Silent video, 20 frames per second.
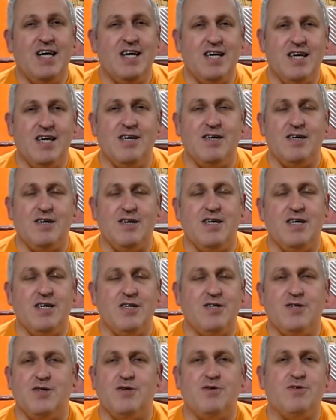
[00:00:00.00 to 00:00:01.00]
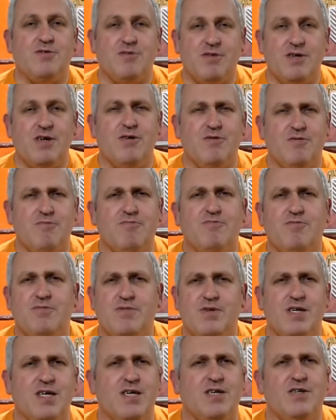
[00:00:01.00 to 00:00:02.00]
It
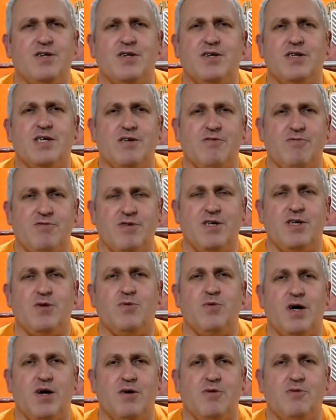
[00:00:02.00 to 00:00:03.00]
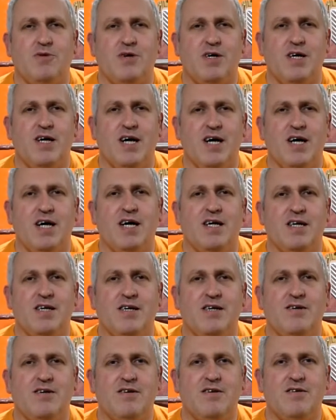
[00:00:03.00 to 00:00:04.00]
turned out really well, and